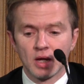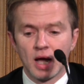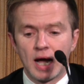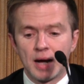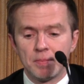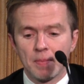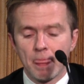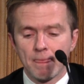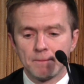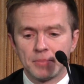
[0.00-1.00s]

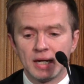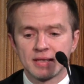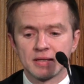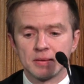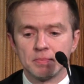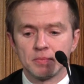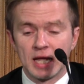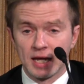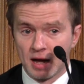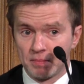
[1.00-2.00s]
But listen,
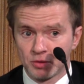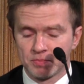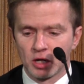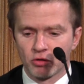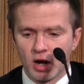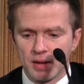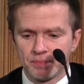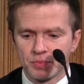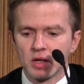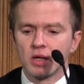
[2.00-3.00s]
here comes my crime.